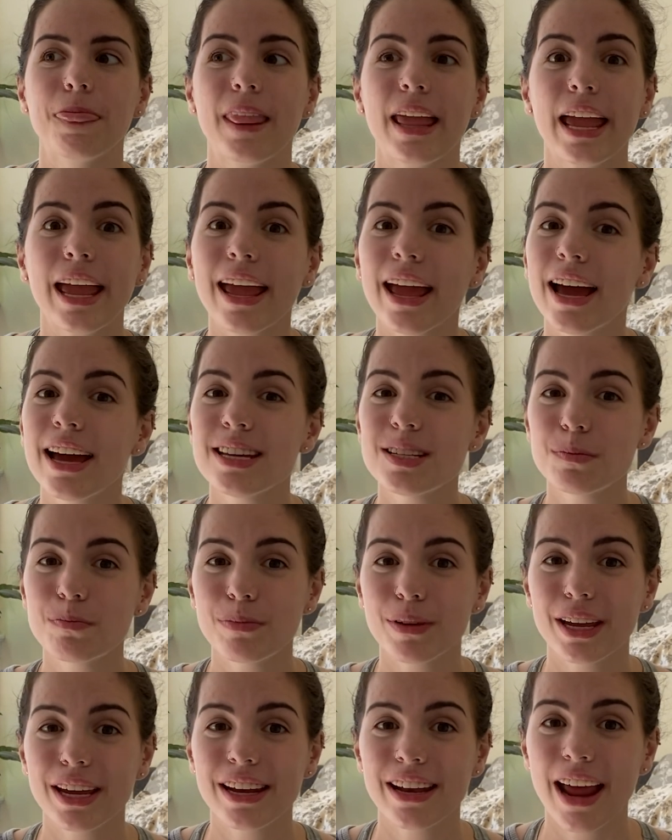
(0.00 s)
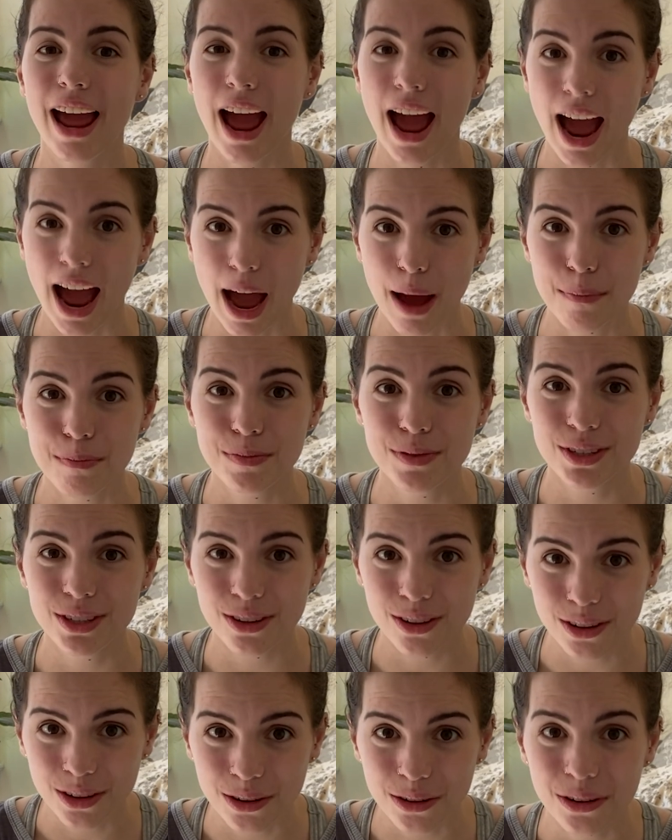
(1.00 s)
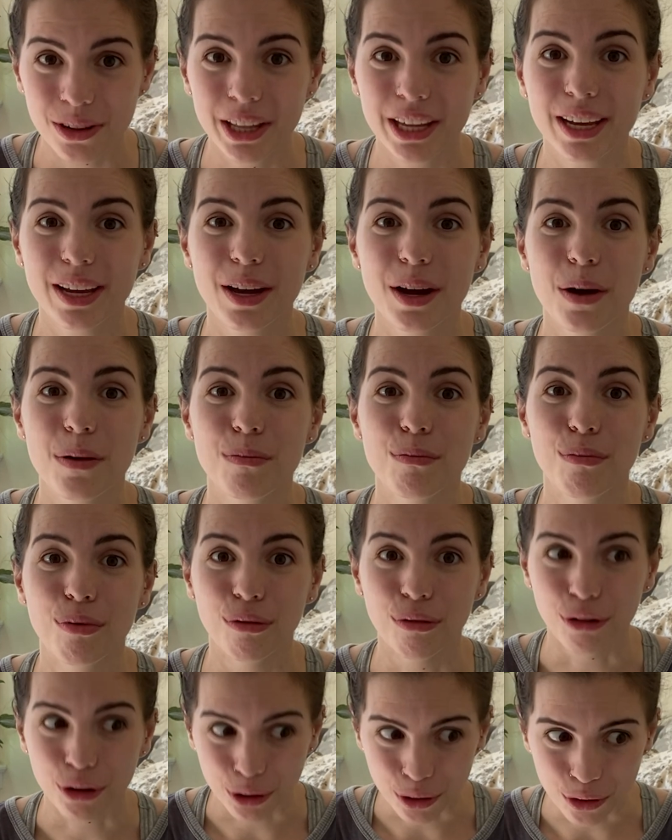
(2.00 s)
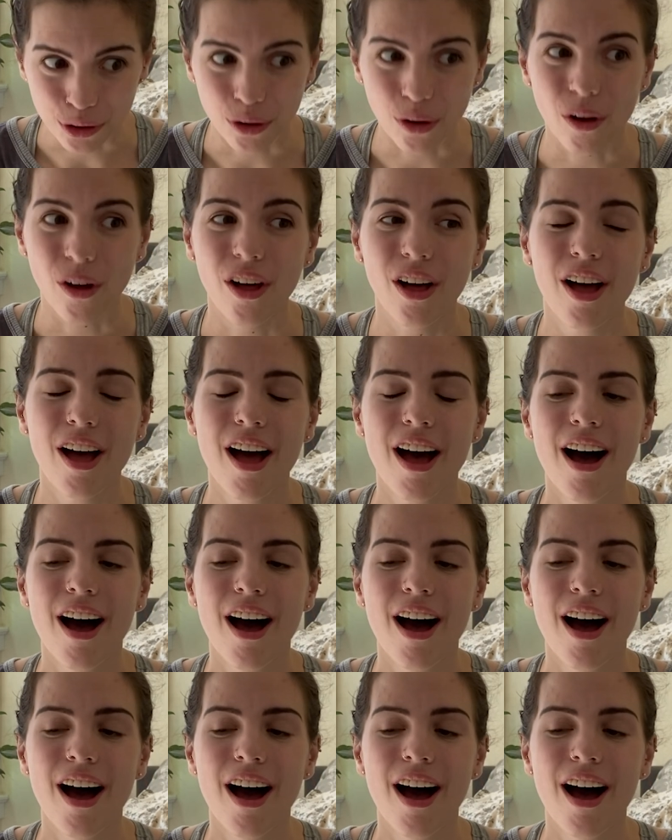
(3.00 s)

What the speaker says: It has been absolutely brutal.